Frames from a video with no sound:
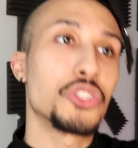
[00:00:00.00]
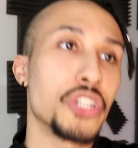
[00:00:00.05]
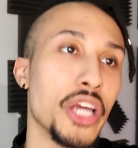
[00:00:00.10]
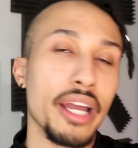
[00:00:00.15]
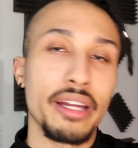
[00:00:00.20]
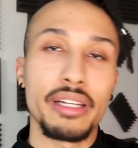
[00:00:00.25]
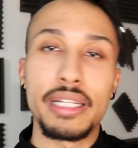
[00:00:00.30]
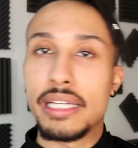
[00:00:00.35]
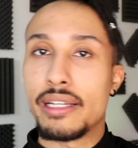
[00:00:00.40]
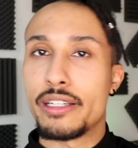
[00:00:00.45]

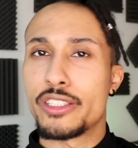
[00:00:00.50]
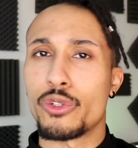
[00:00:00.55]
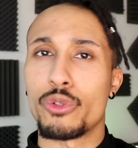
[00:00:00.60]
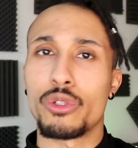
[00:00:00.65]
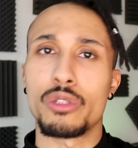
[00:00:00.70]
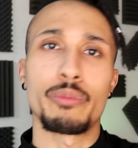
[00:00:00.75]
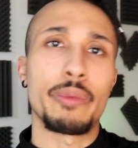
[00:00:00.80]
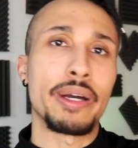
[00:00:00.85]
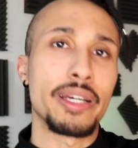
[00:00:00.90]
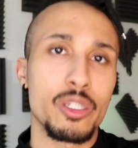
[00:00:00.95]
Chinese
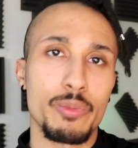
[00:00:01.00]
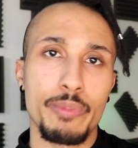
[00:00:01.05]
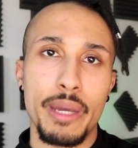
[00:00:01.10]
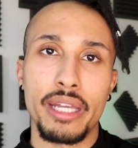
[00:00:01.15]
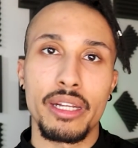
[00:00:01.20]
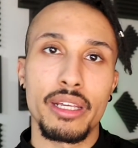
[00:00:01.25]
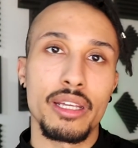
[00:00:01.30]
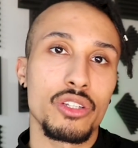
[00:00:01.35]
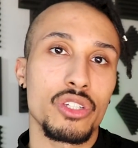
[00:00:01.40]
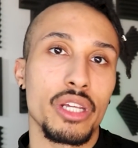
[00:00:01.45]
or with my
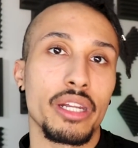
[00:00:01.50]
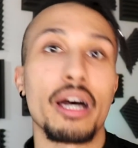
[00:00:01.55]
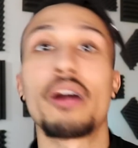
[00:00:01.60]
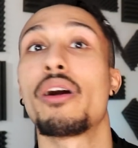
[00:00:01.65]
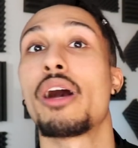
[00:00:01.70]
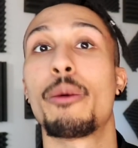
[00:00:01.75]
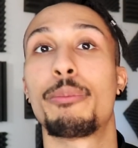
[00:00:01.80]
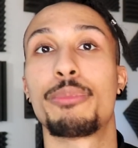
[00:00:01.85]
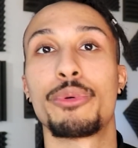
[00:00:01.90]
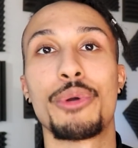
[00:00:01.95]
Spanish and
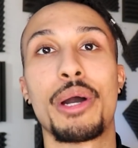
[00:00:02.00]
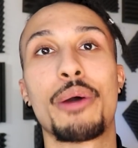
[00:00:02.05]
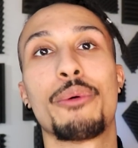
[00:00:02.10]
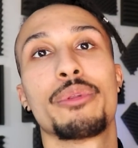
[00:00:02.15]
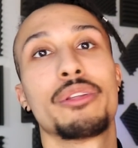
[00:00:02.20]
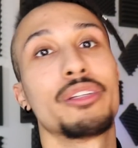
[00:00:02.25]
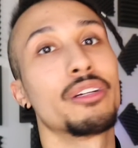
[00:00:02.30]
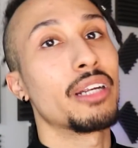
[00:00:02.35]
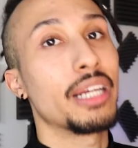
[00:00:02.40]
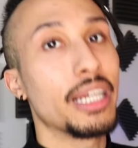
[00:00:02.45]
I'll help you
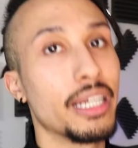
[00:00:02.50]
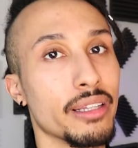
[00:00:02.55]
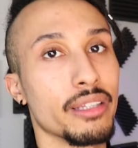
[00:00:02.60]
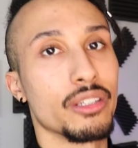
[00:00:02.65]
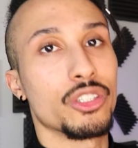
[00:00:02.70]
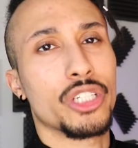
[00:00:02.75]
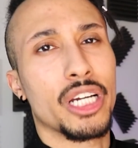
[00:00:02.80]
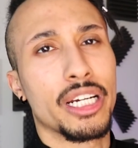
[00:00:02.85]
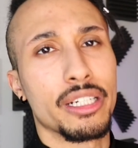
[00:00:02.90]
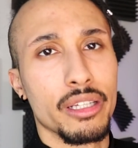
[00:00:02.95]
out with your
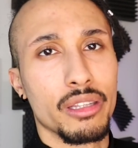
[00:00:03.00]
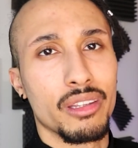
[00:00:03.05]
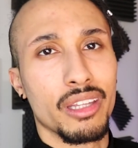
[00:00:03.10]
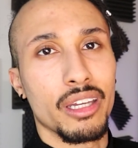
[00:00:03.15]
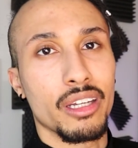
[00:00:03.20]
English kind of